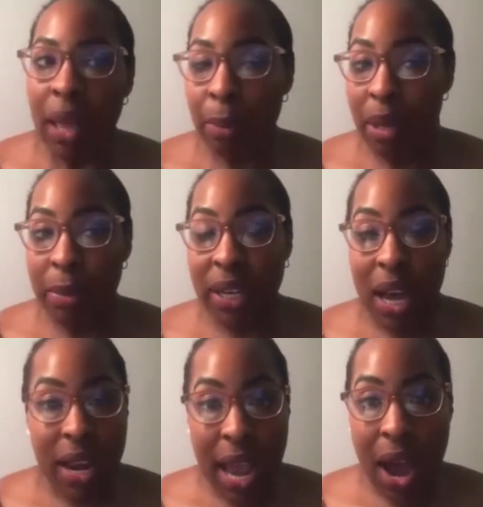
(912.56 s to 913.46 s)
Maybe
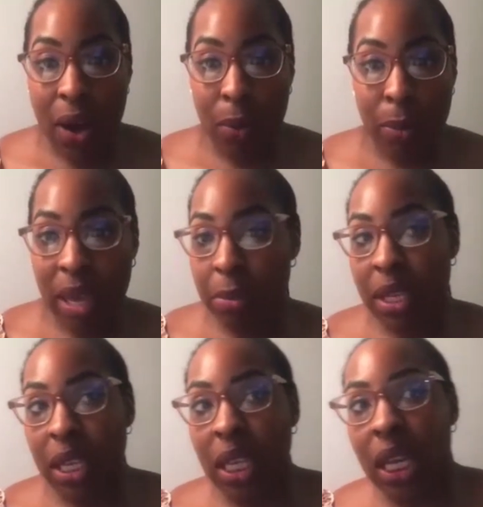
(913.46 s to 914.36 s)
not now.
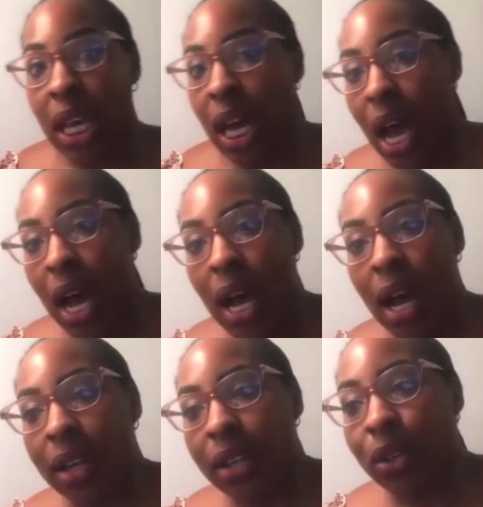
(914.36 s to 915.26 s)
Maybe
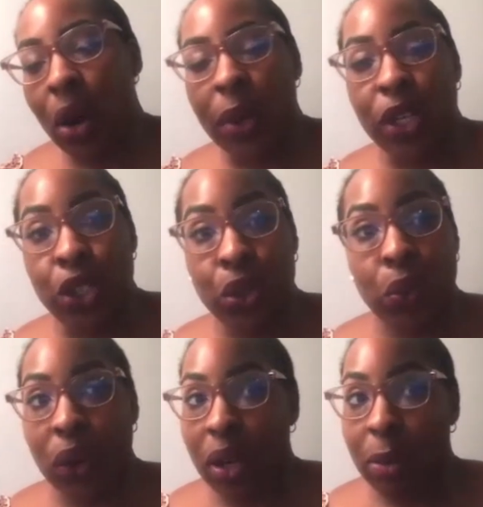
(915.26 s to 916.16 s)
in
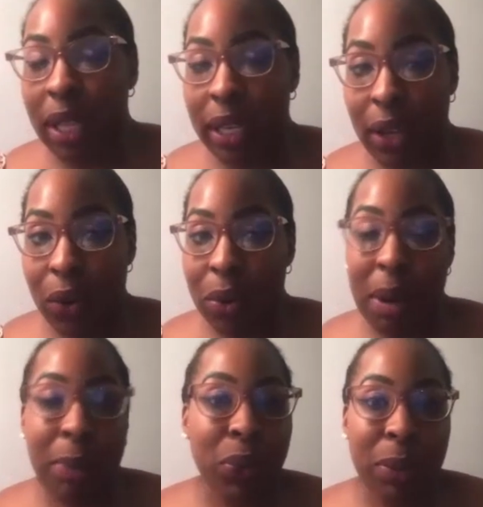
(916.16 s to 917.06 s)
June we're gonna be like, yo,
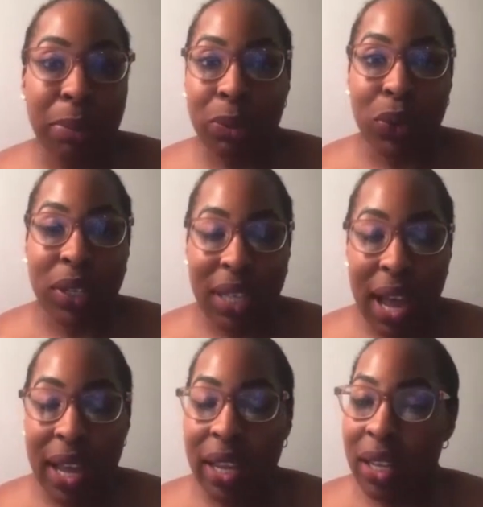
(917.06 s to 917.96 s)
remember when people were
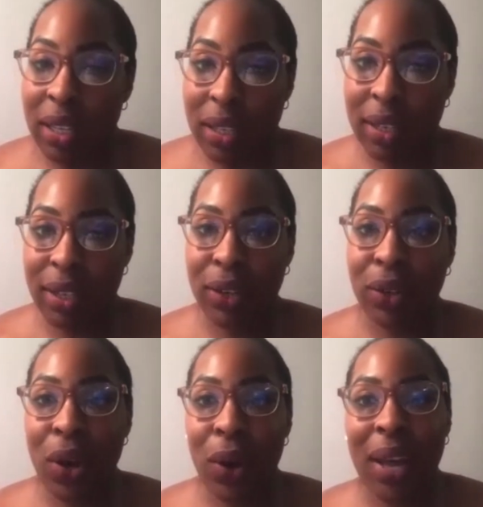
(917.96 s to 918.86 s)
dying,
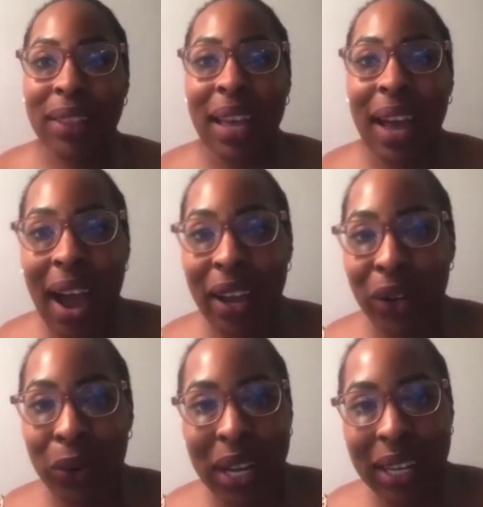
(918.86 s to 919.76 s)
at that
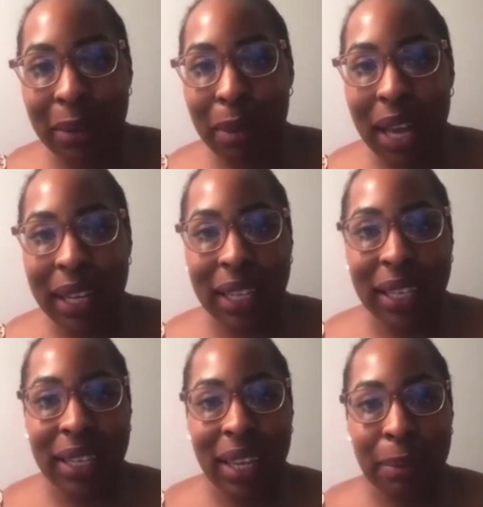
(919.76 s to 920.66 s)
higher rate back
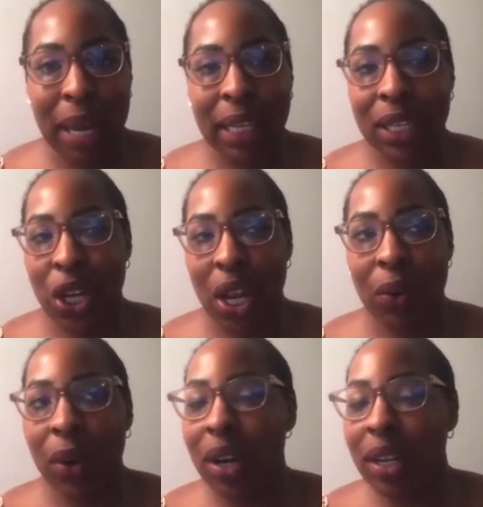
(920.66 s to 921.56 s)
in
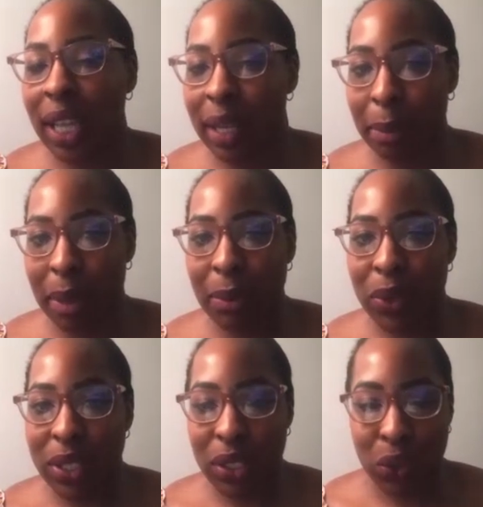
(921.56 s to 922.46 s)
January? Like maybe
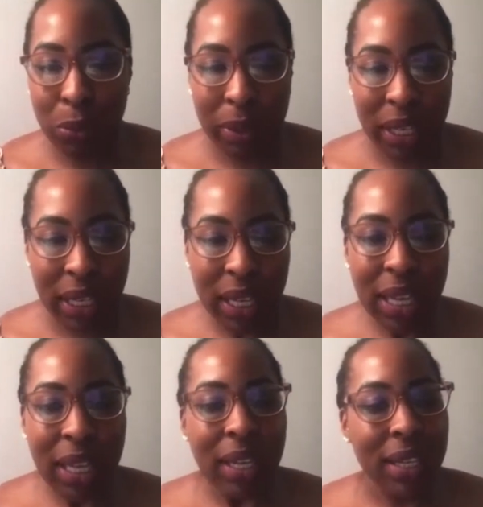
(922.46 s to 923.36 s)
it was a superbug.
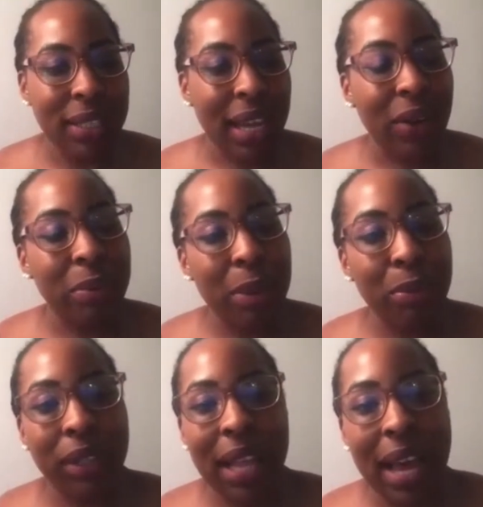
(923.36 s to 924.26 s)
Because I
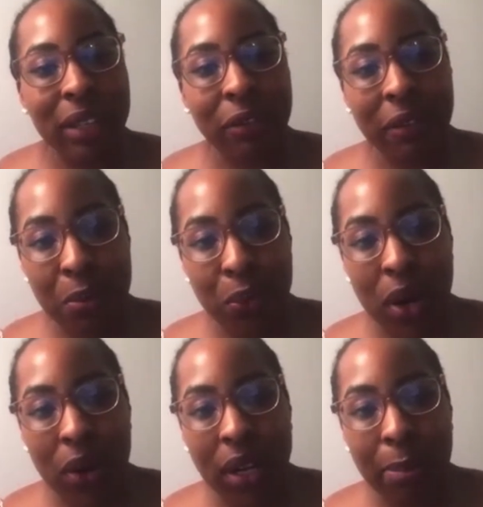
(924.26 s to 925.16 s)
remember last
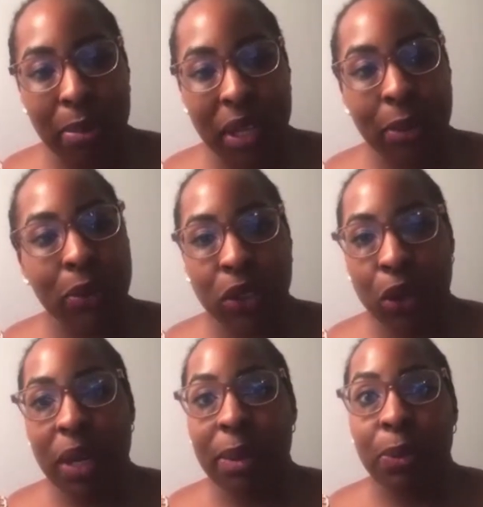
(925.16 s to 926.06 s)
February, so
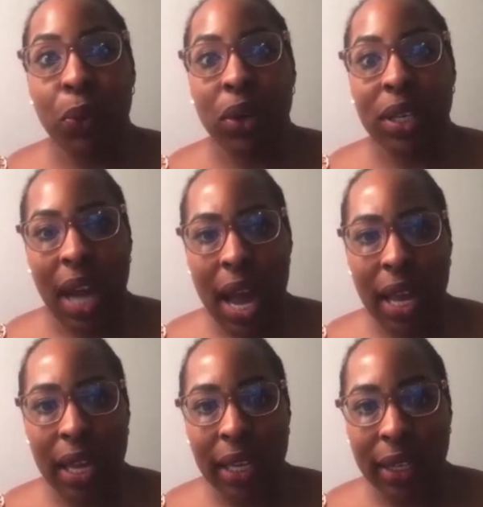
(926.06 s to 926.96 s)
many people were
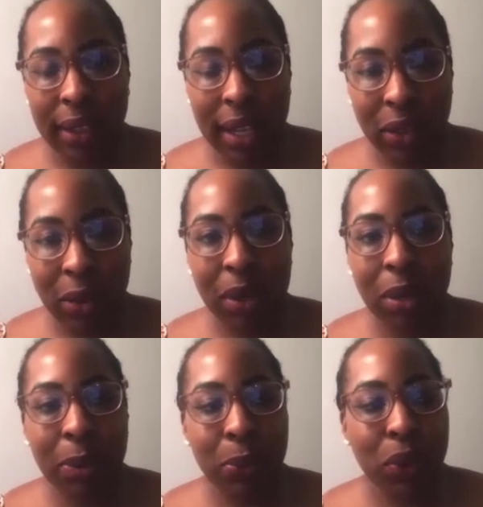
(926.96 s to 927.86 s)
dying. Like, so
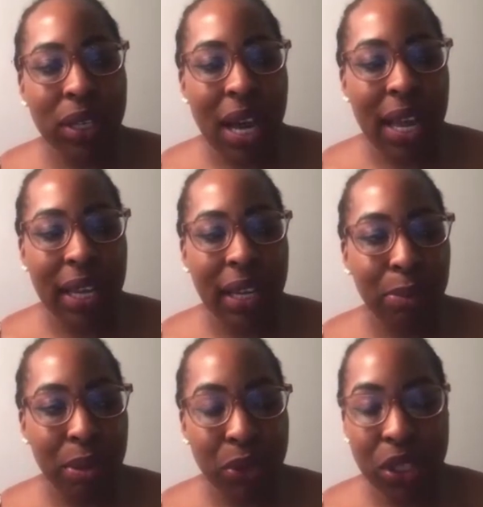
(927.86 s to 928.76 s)
many people were dying,
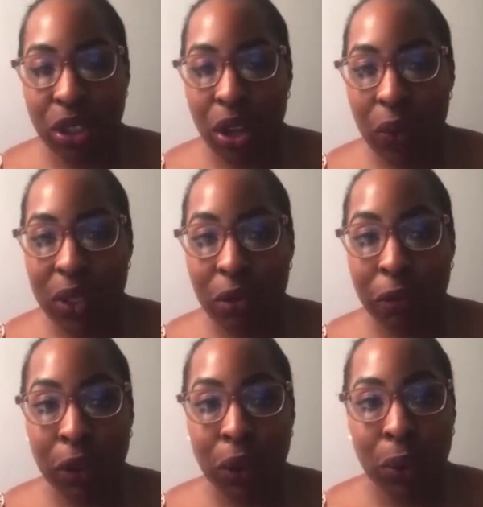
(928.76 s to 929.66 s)
and people just thought it was the
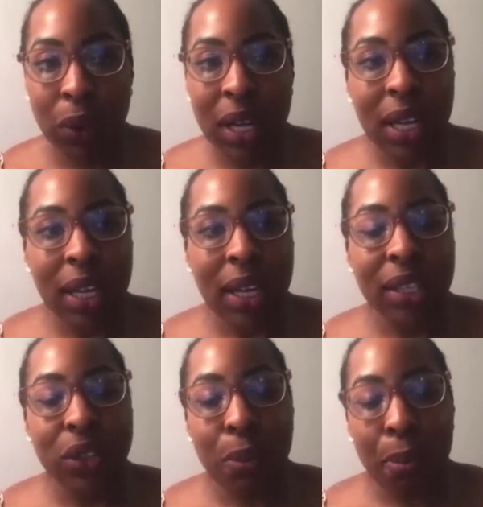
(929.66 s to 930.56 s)
flu
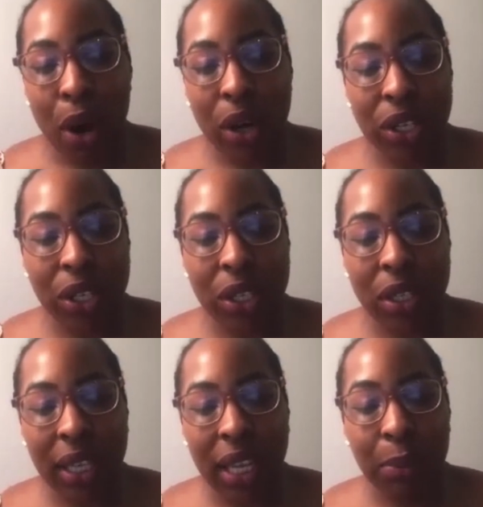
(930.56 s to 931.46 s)
until
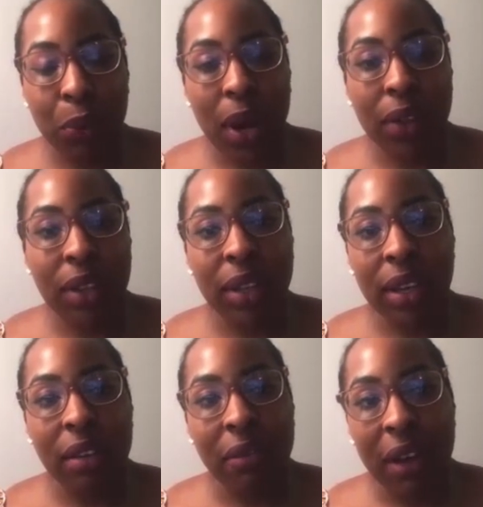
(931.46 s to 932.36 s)
March came around, and
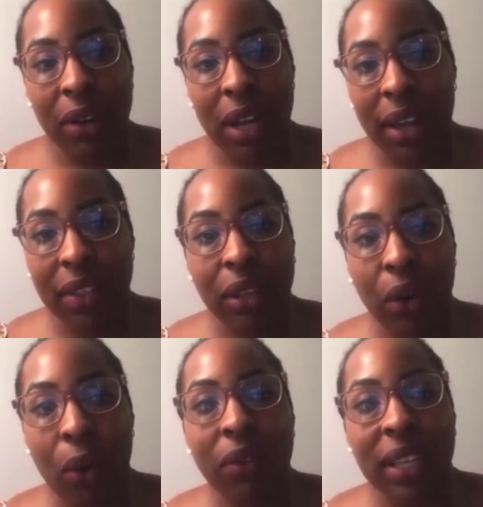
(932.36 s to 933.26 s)
then they found out, and then
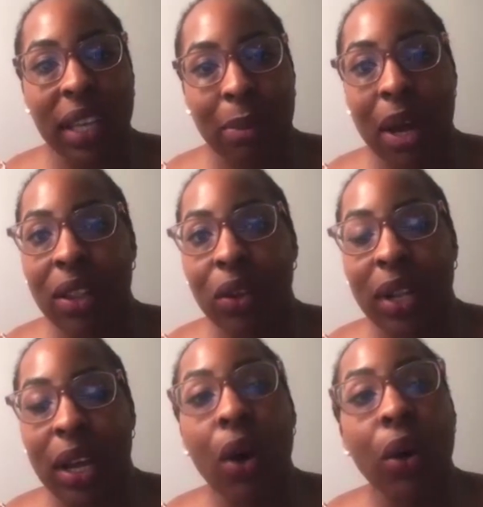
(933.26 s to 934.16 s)
COVID came out, and they were
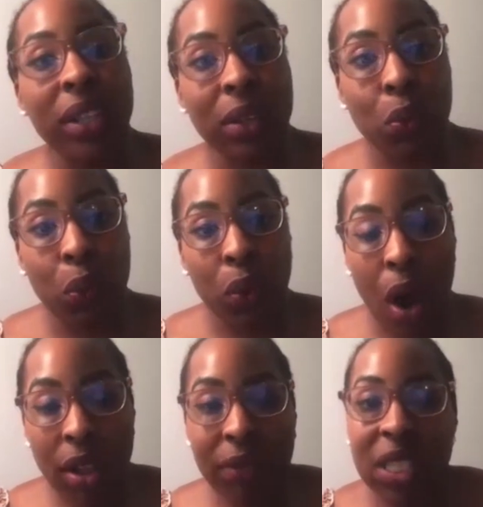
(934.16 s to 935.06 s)
like, "Oh, were
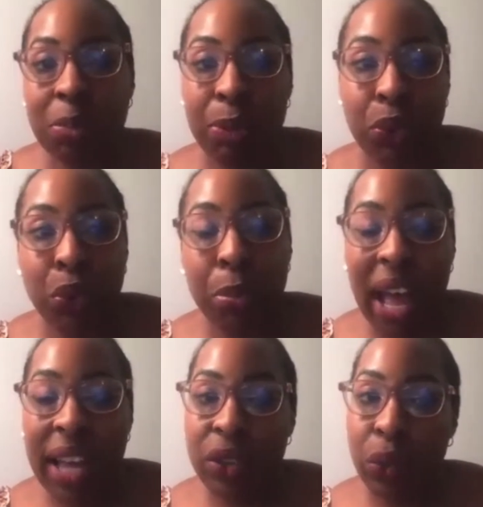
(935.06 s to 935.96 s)
all of these people who
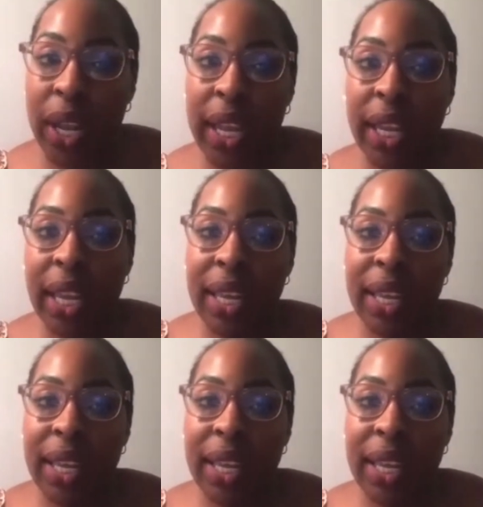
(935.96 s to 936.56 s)
passed away